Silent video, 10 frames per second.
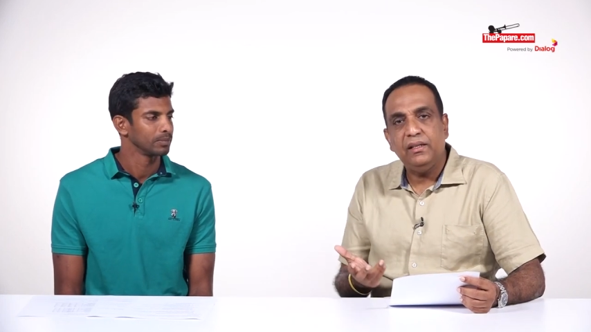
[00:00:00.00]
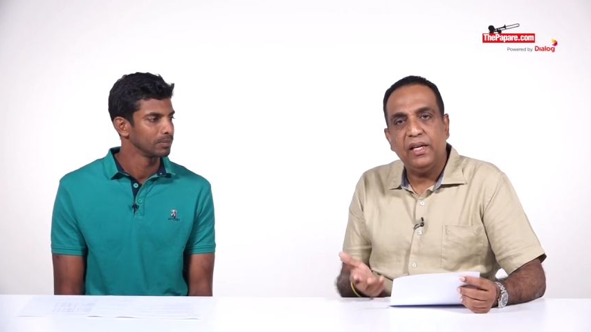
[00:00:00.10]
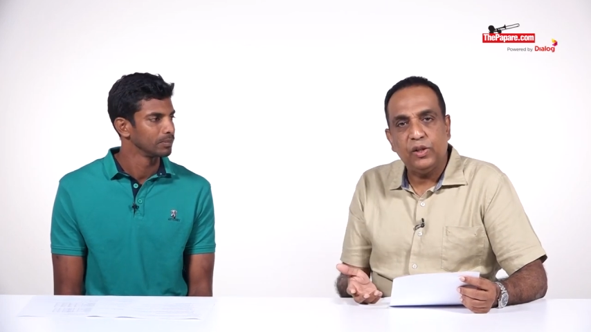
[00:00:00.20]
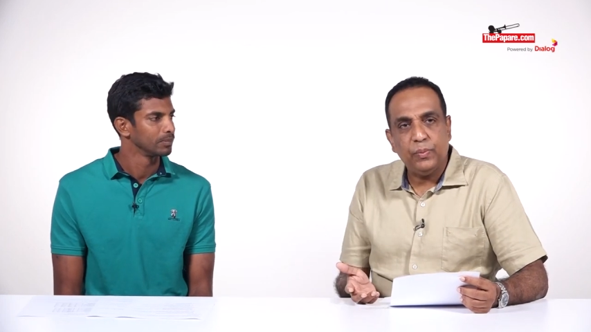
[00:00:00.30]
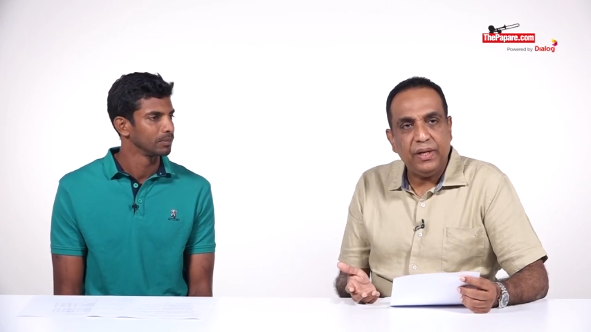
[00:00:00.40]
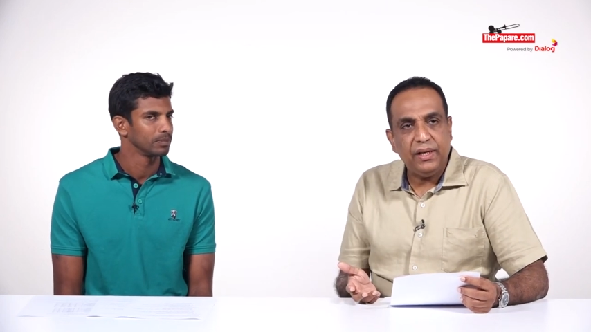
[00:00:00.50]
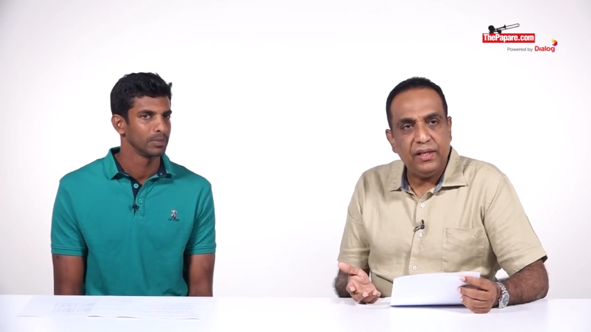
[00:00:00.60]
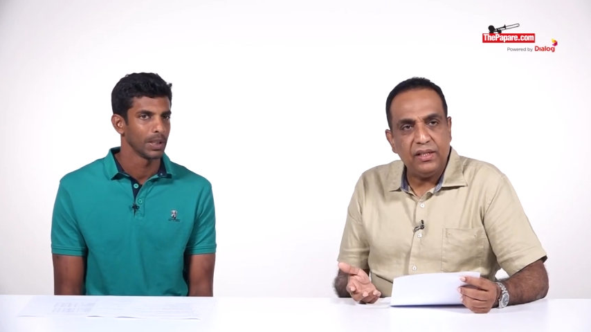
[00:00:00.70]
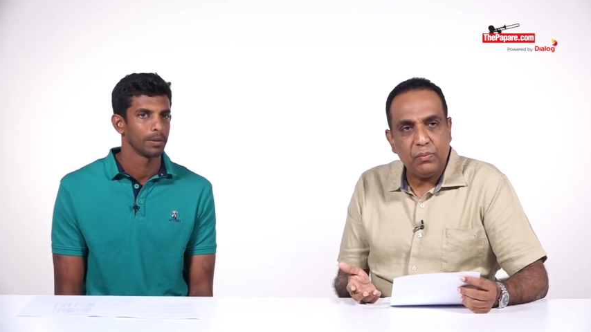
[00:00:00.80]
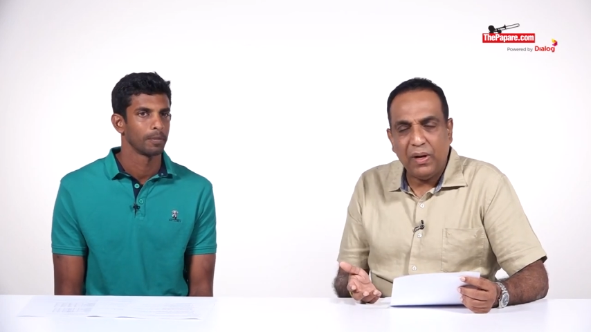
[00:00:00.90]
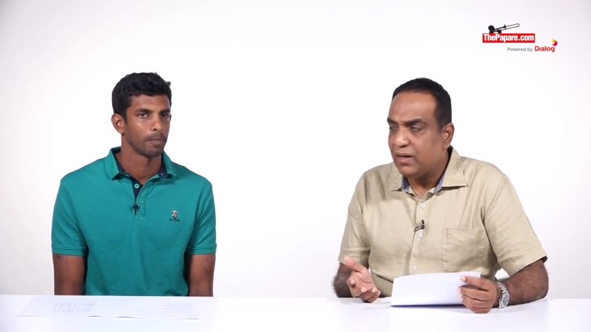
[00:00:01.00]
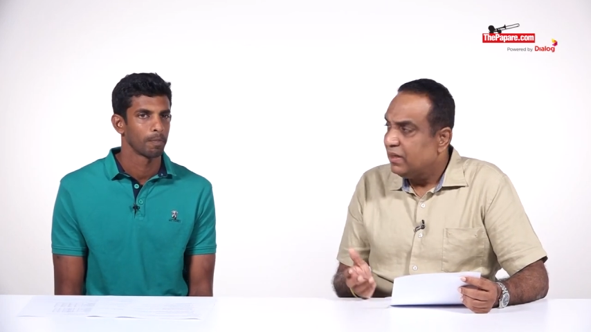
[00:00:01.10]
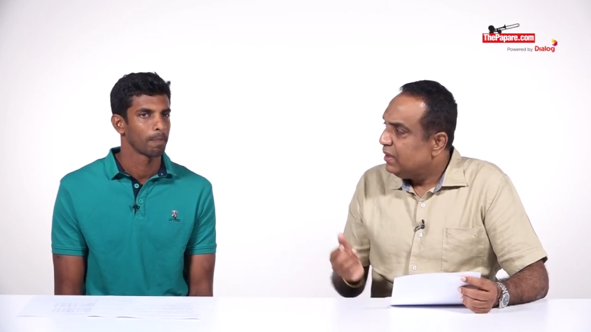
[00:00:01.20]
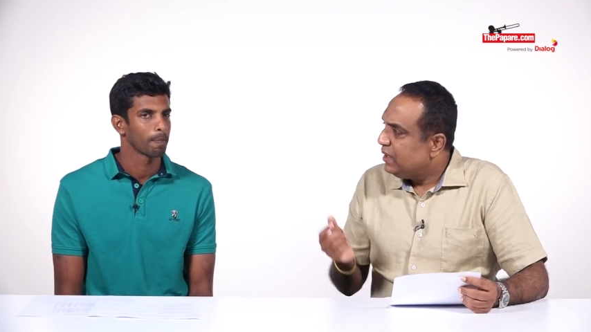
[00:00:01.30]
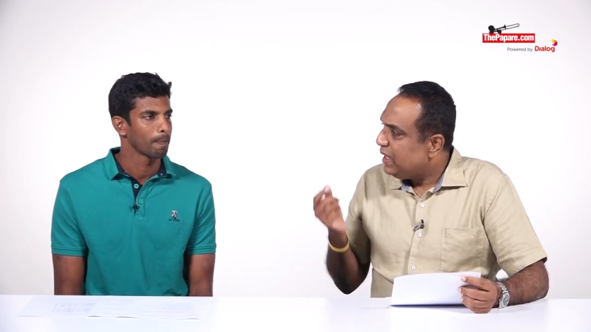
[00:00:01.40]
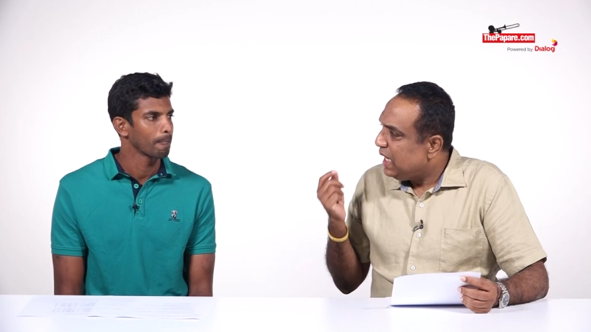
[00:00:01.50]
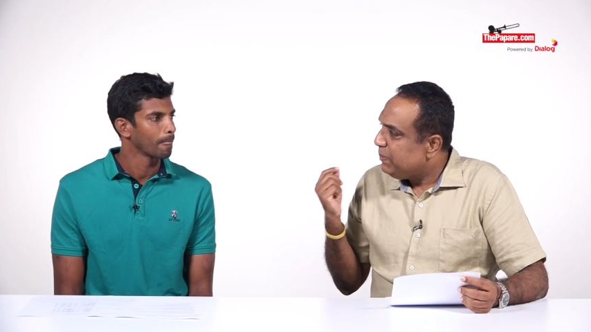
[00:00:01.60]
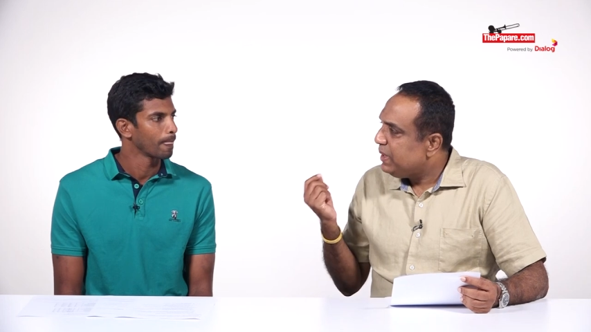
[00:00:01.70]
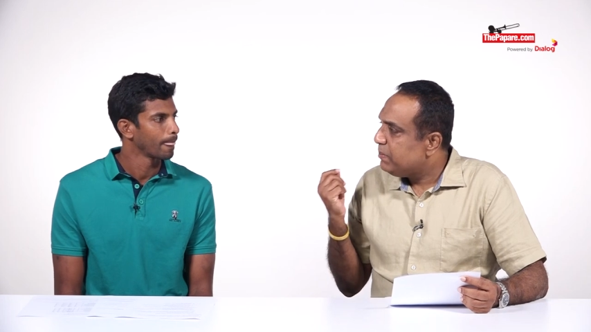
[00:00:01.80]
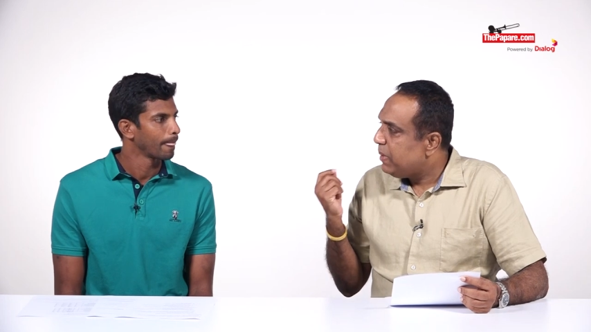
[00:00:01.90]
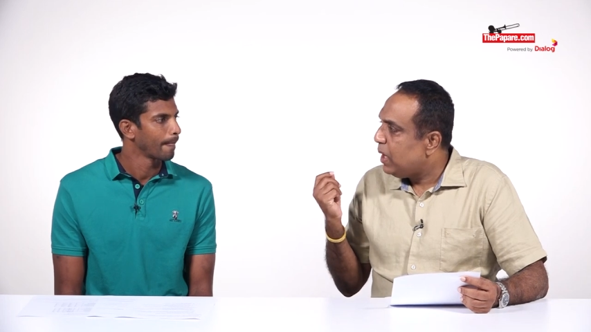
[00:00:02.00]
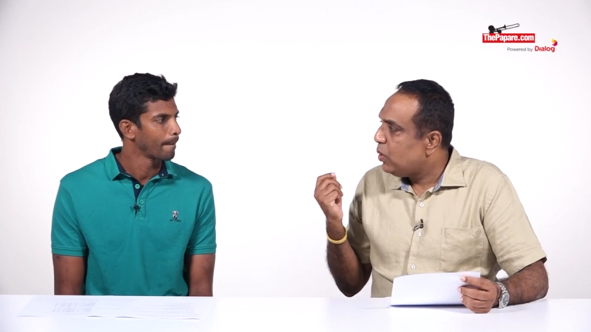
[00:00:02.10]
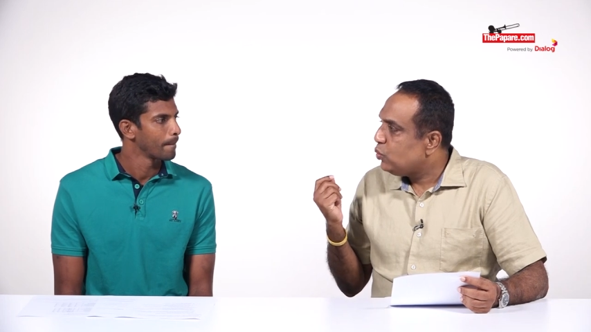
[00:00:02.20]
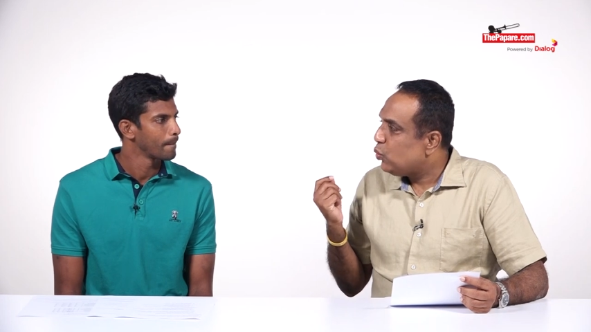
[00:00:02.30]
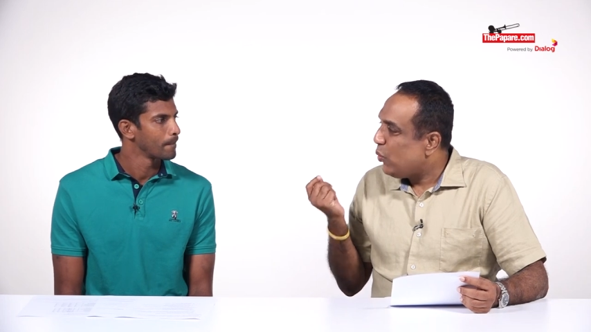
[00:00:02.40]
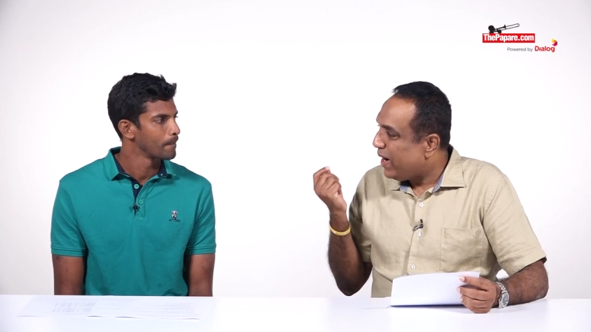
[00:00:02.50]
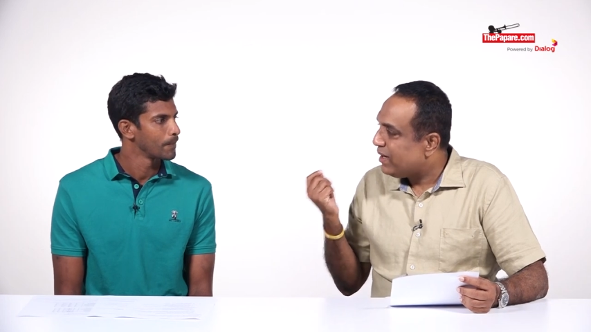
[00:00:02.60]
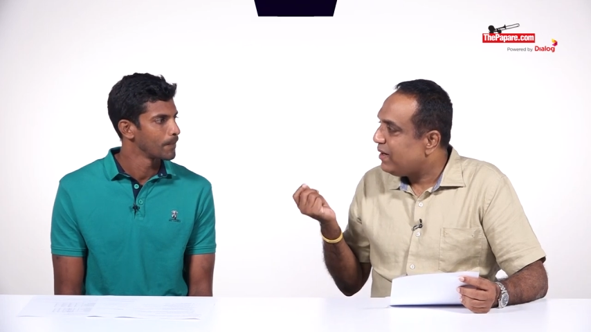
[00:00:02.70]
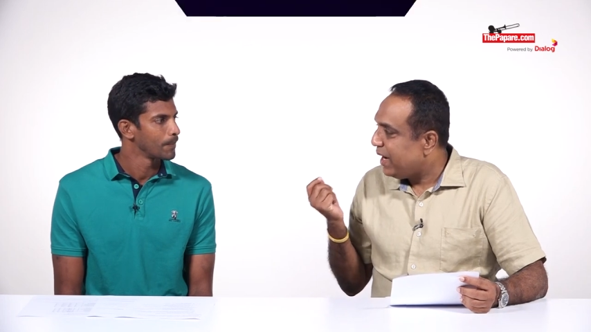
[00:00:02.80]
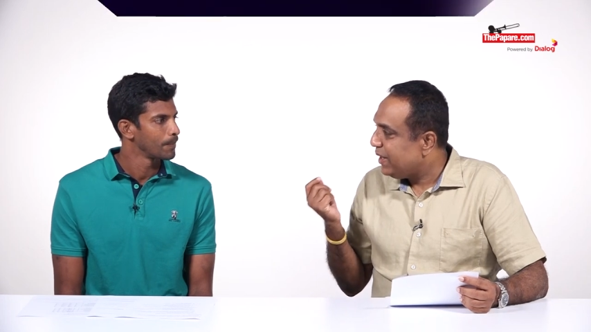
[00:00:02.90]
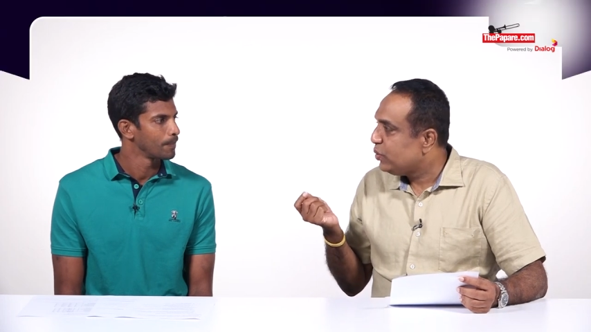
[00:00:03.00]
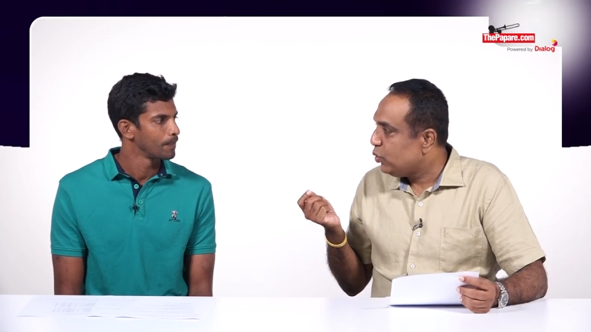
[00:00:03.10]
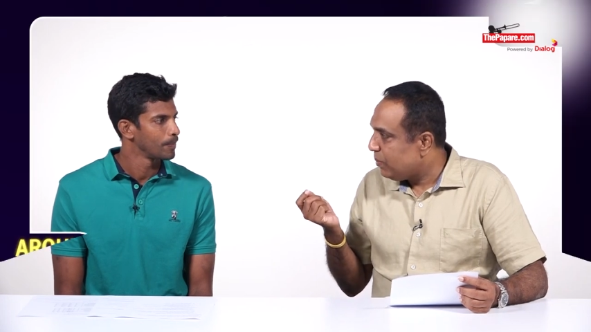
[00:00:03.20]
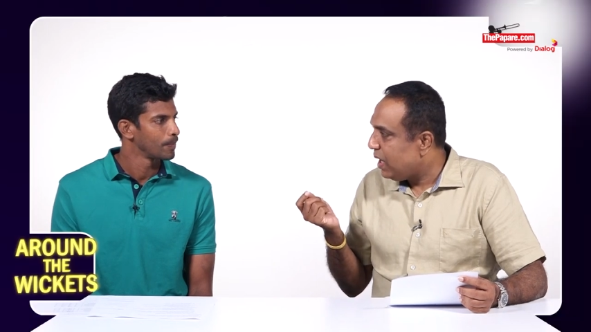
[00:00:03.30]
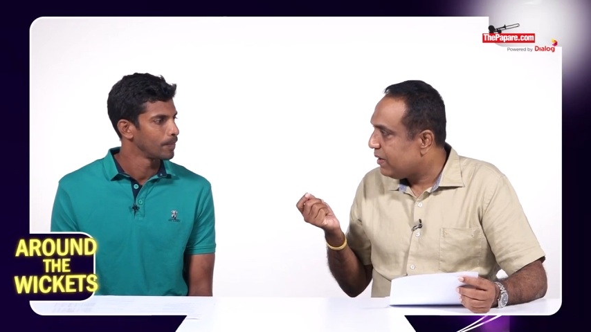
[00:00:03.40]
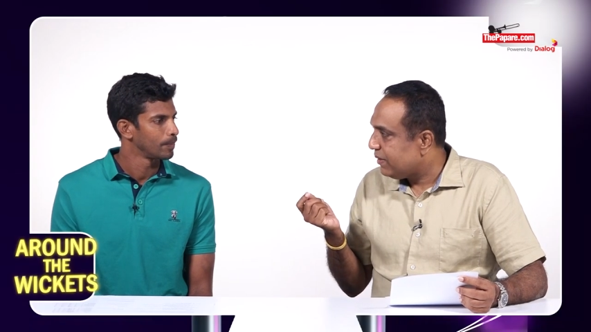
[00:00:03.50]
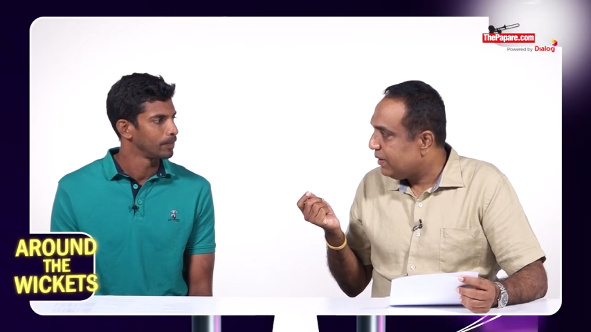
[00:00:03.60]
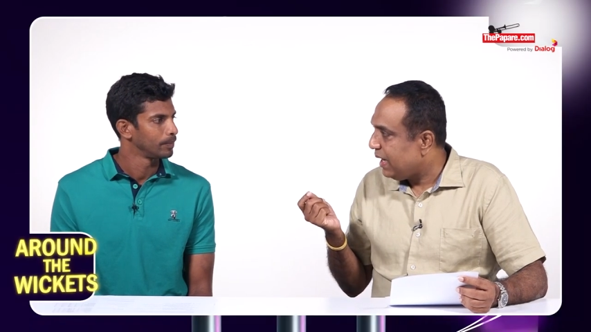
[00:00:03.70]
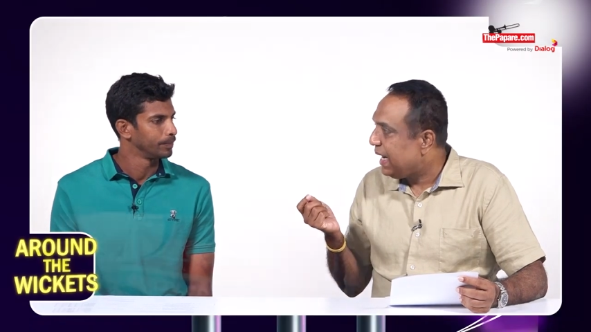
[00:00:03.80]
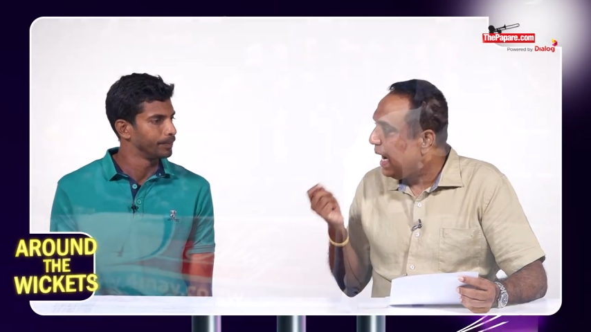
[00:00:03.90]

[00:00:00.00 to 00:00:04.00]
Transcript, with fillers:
Speaker 1: he's experienced. Yeah. But tell me about what Lahiru Kumara and